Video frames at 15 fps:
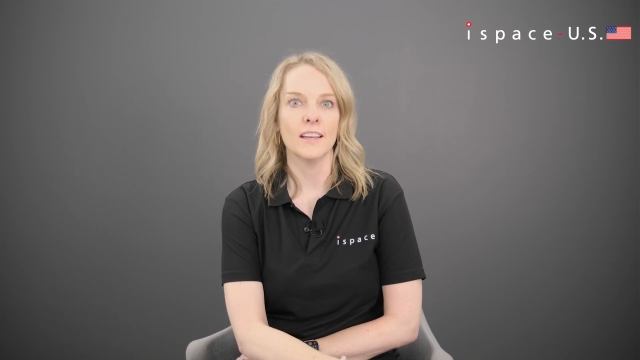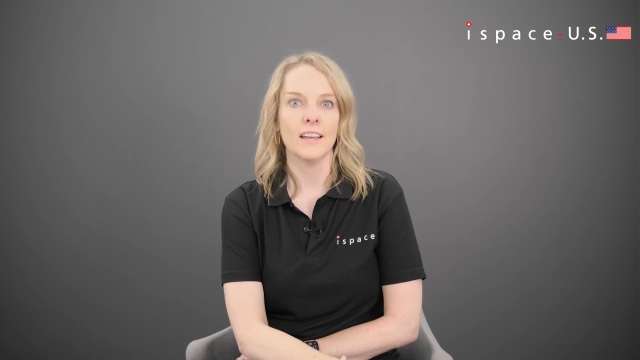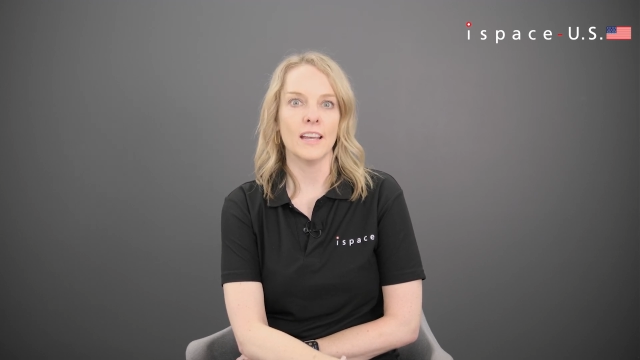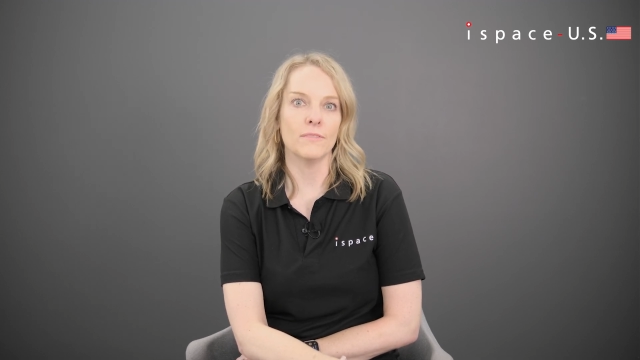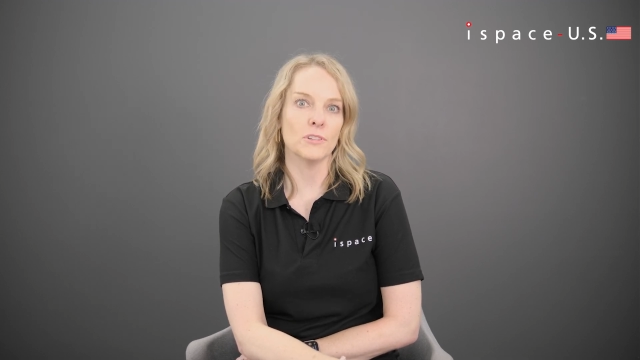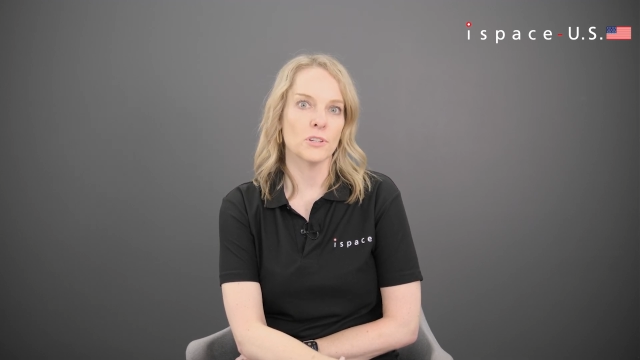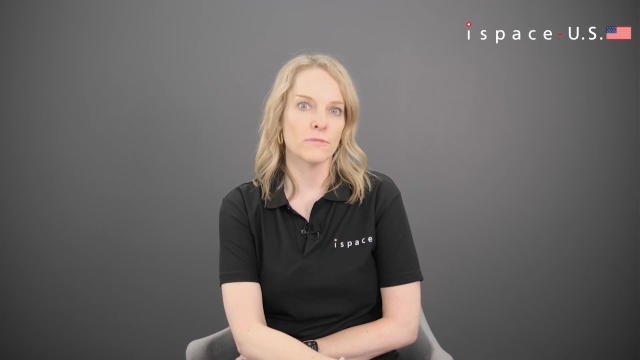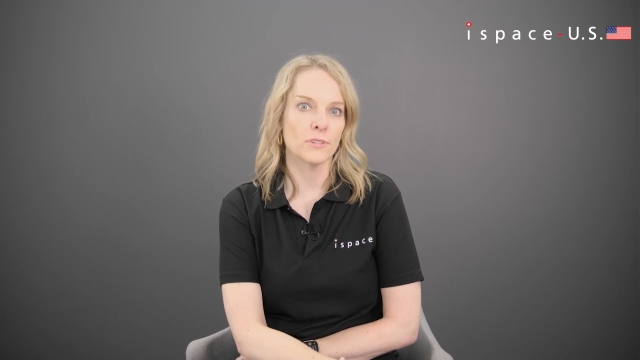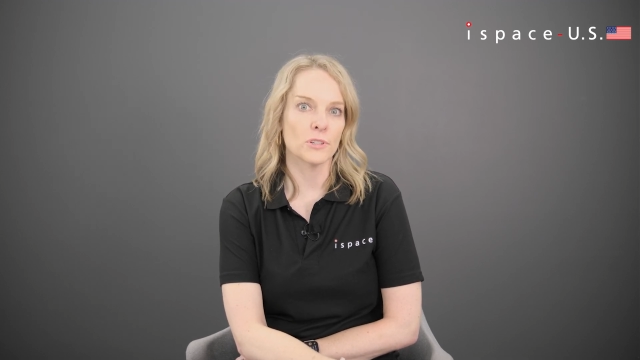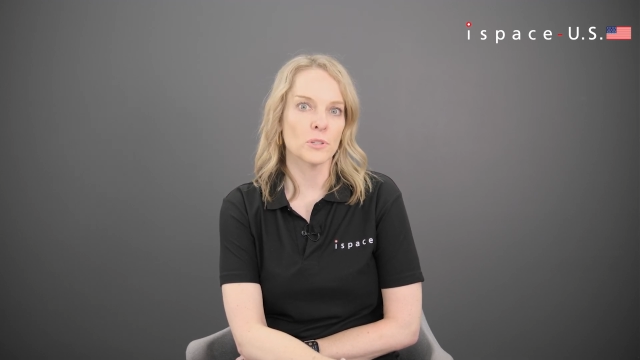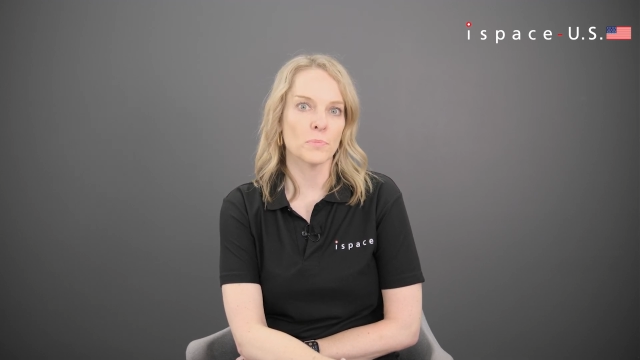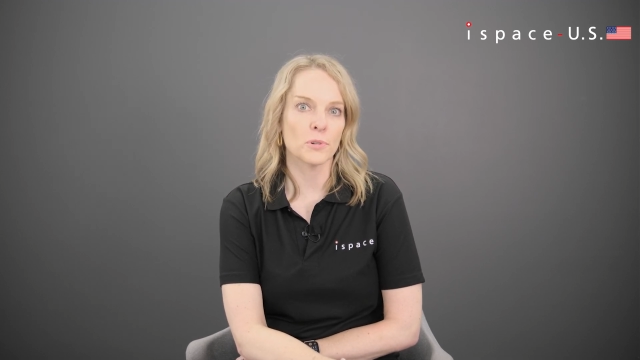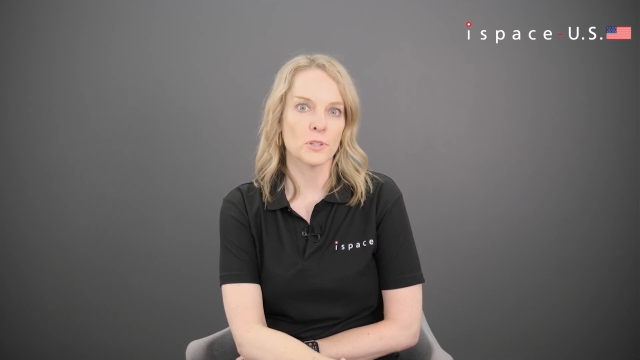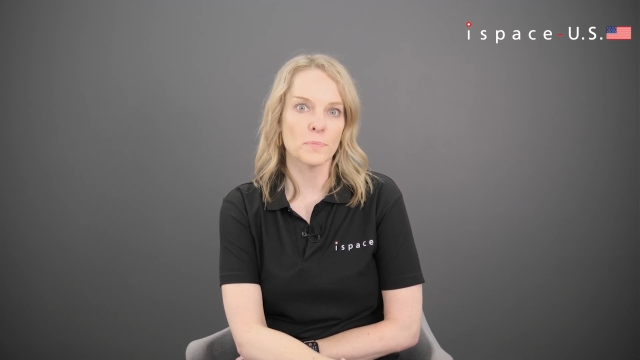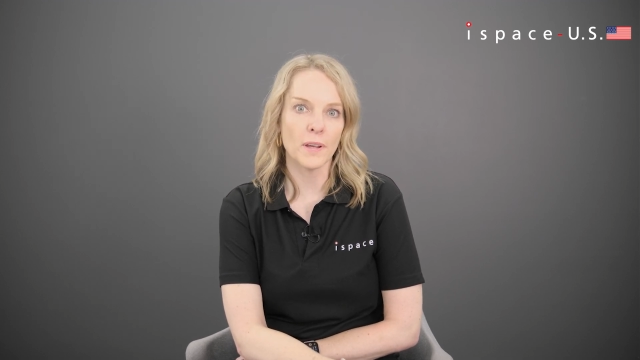have a diverse
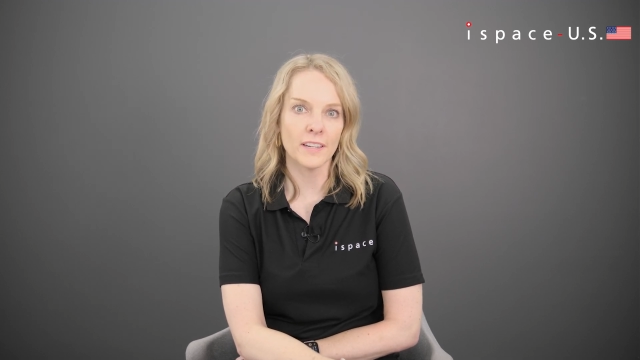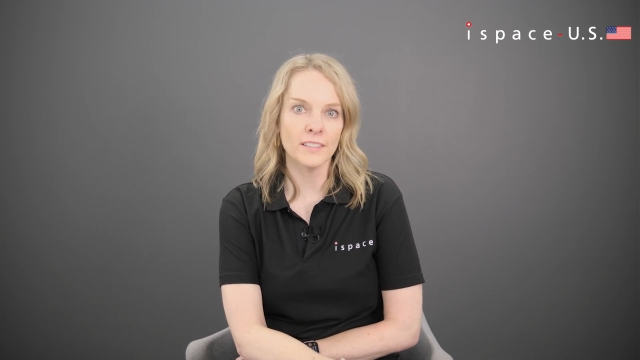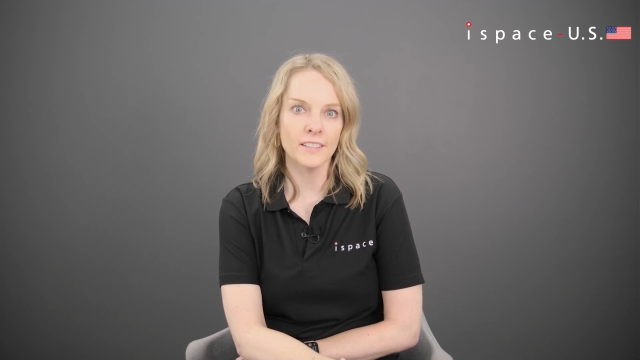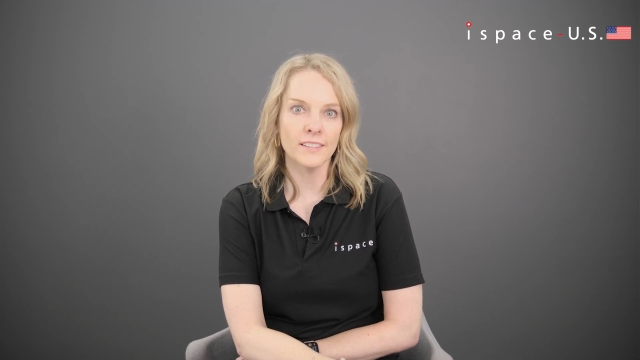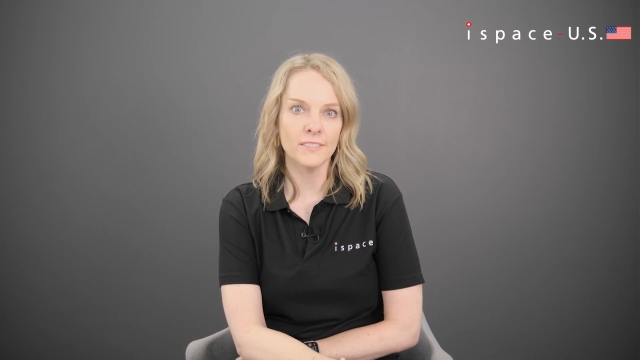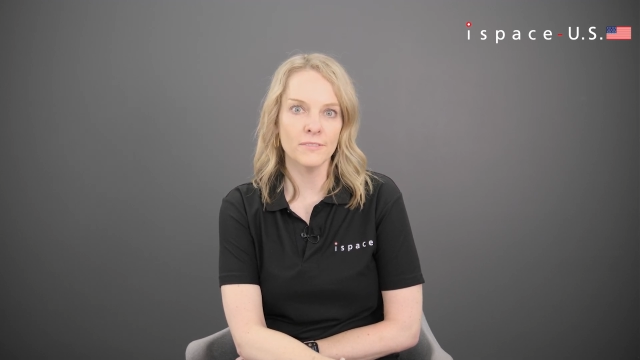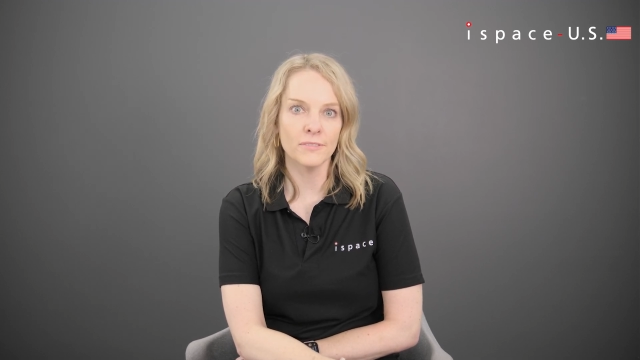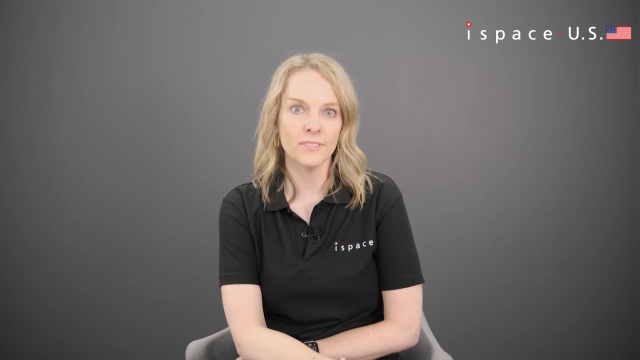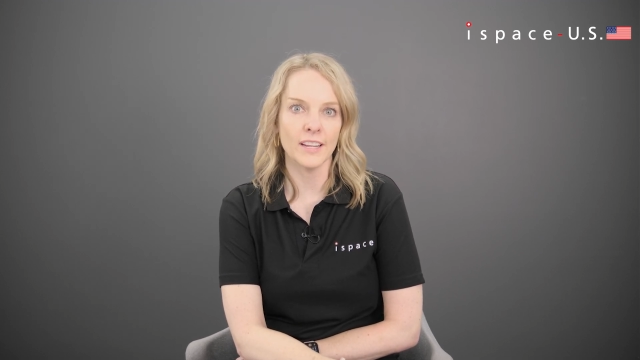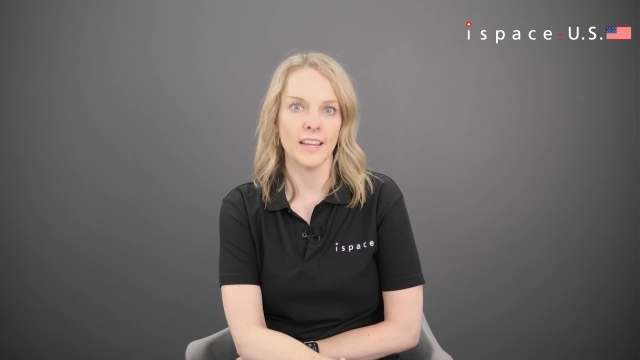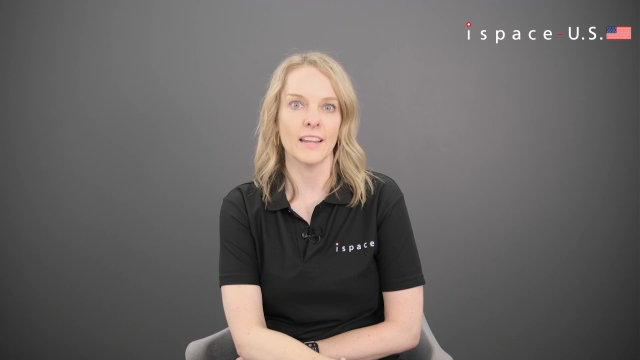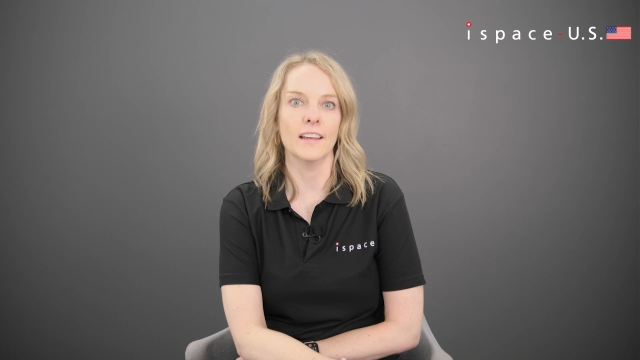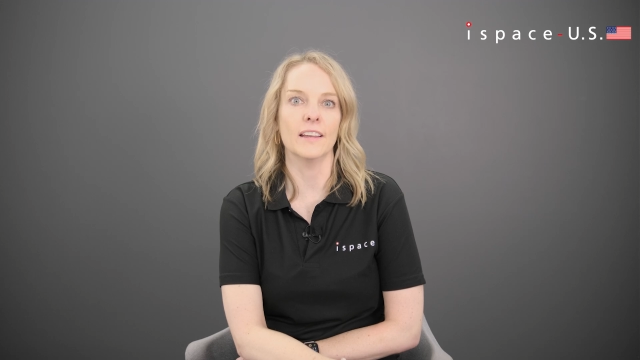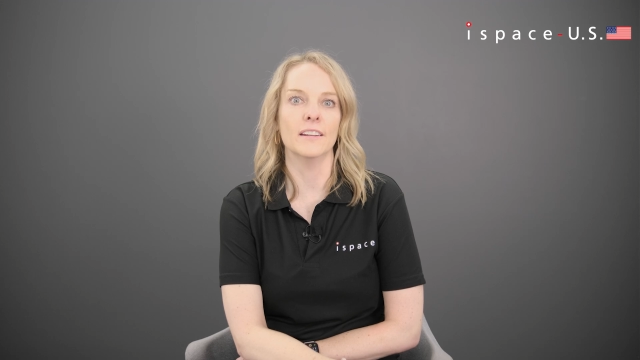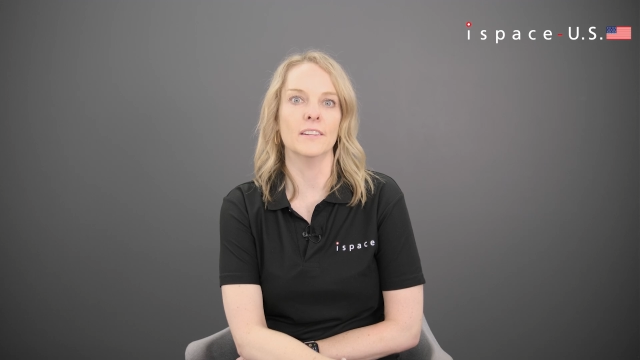perspective,
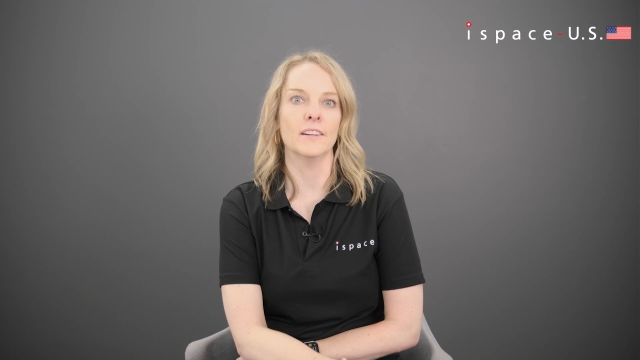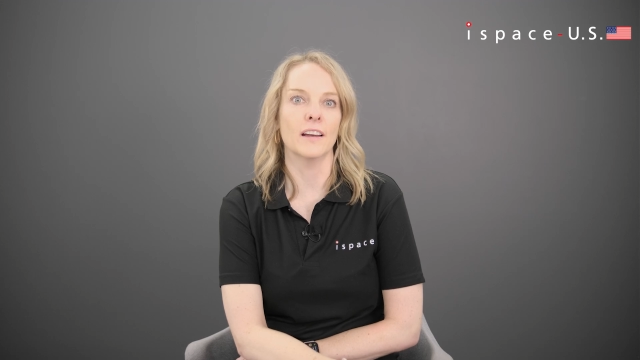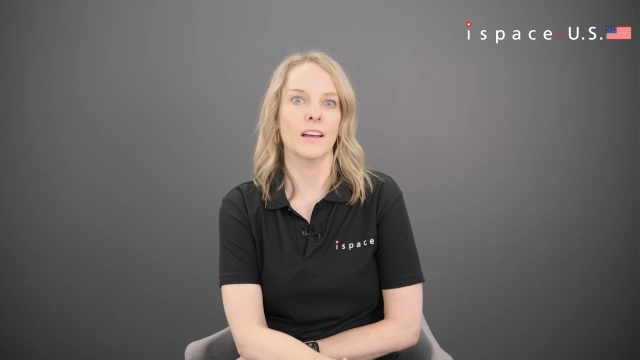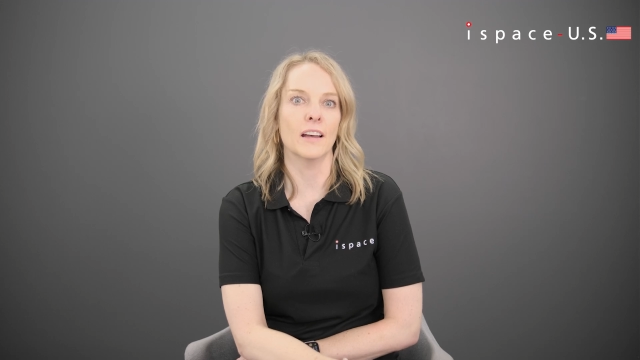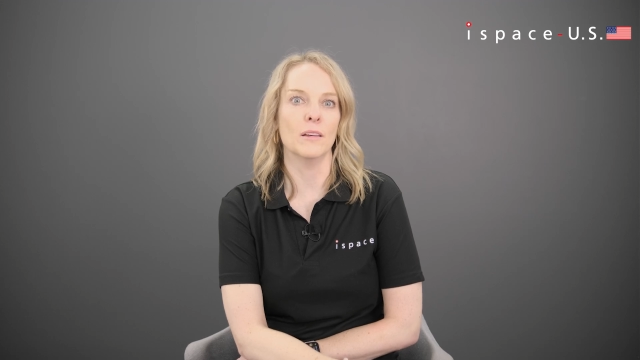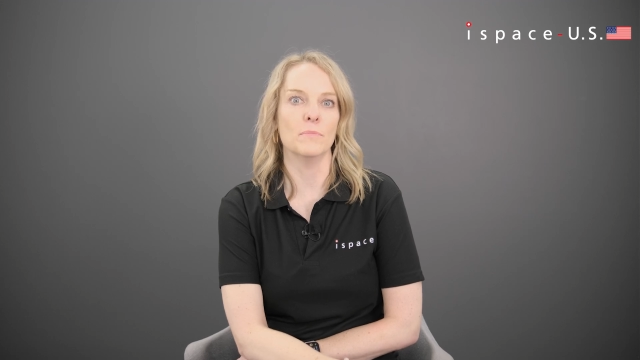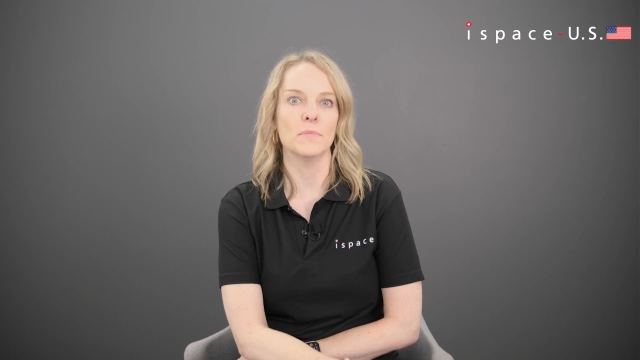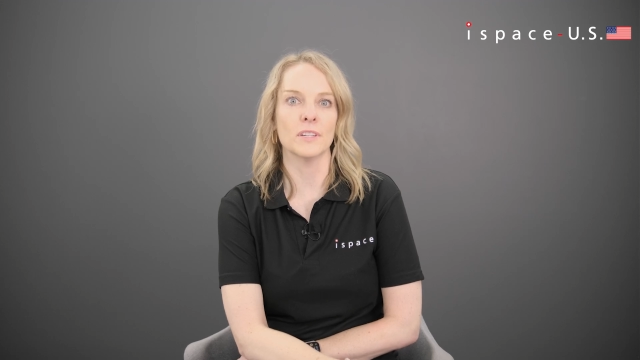and I'm